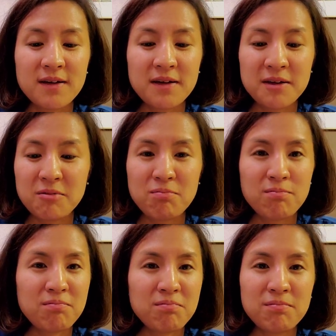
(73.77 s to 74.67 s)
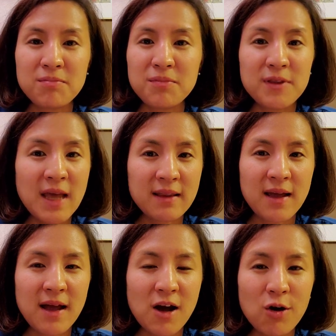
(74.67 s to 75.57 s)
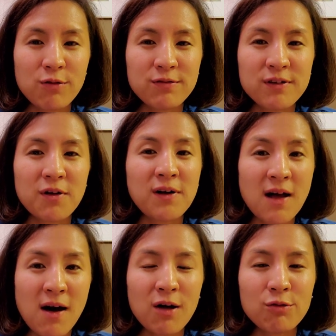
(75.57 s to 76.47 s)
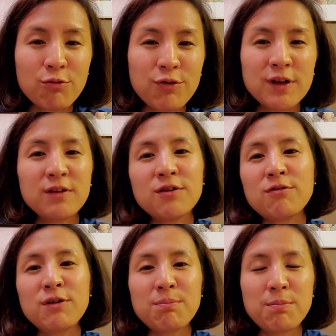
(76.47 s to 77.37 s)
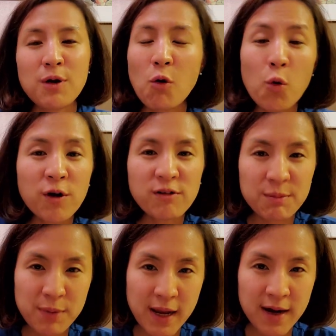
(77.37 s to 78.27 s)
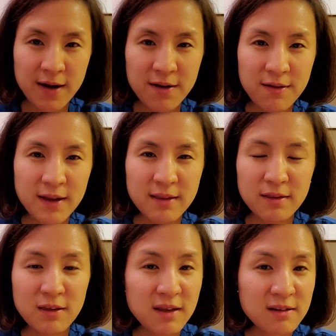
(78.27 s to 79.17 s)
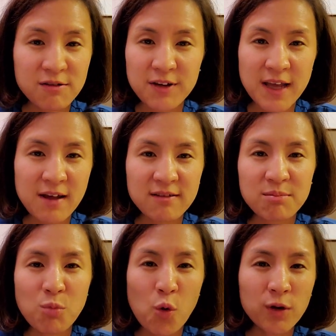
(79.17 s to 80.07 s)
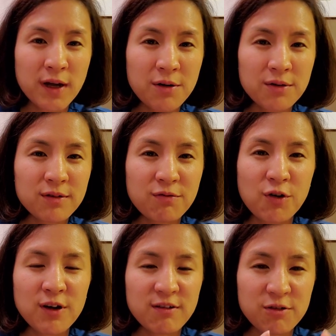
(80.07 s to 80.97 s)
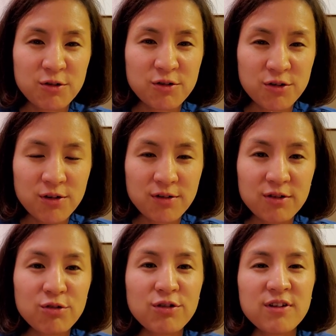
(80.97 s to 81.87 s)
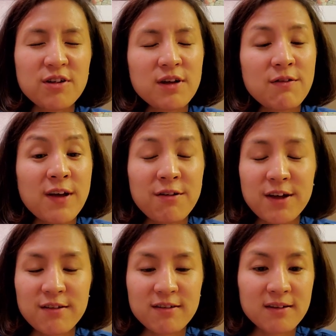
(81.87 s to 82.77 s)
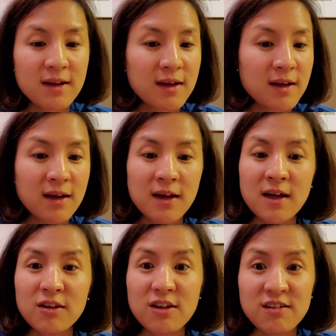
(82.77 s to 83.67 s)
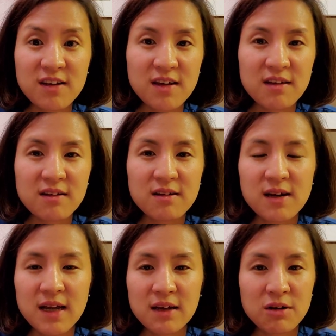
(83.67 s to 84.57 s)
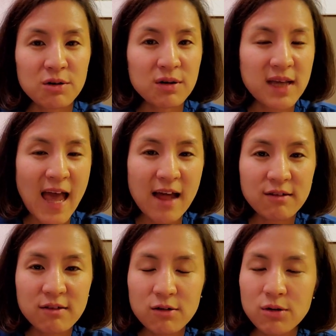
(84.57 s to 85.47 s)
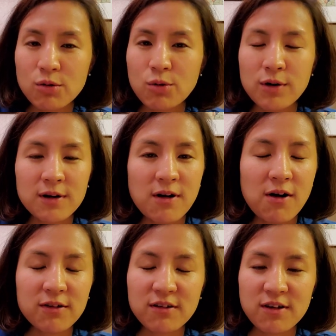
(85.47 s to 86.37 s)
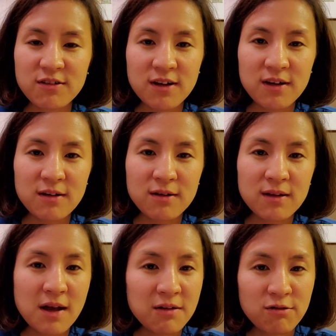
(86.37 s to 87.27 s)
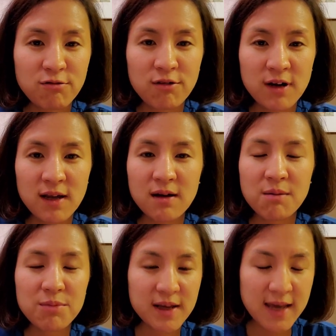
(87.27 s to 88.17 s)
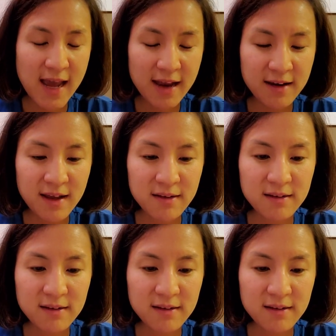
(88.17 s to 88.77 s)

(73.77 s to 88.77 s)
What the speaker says: and that helps a lot with the organ repair, and that creates models for researchers to study various disease like cancer or heart disease that is really complicated.